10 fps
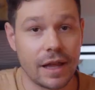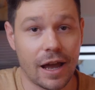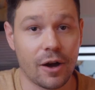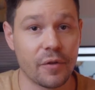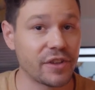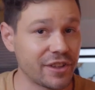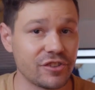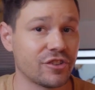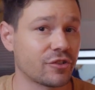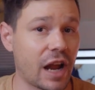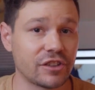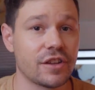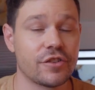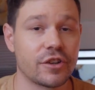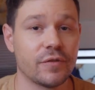Now, this is just scratching
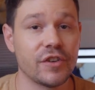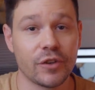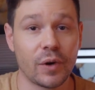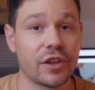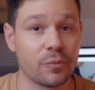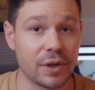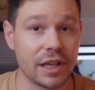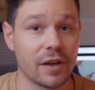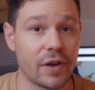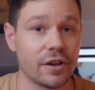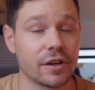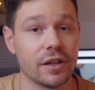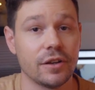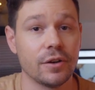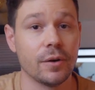the surface of what this PDF editor
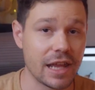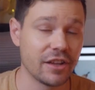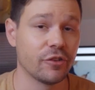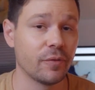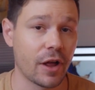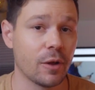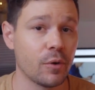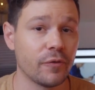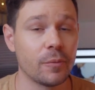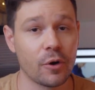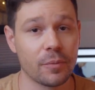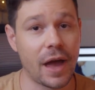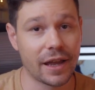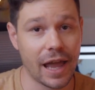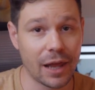can do. It is available for both
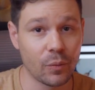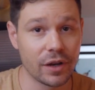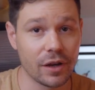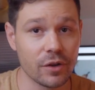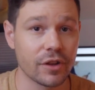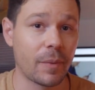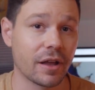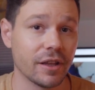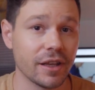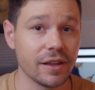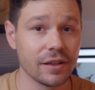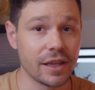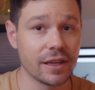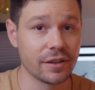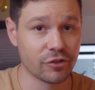Mac and Windows, and by clicking the
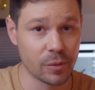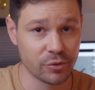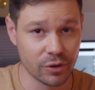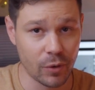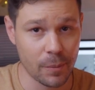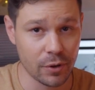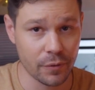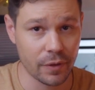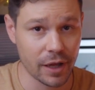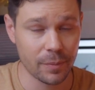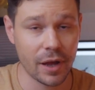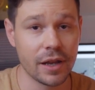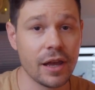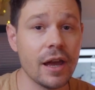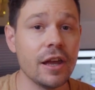link in the description right below the like button,
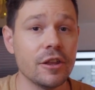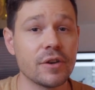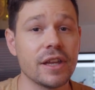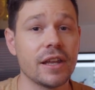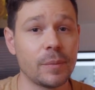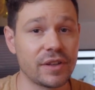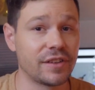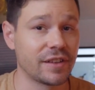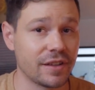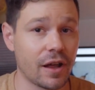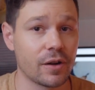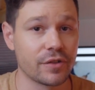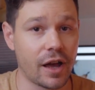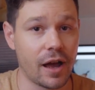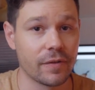you can get up to $60
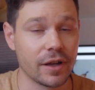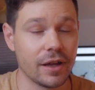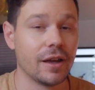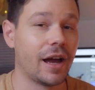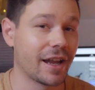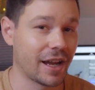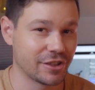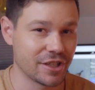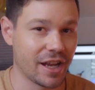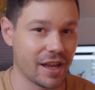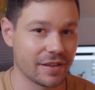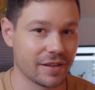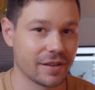off. I got you guys.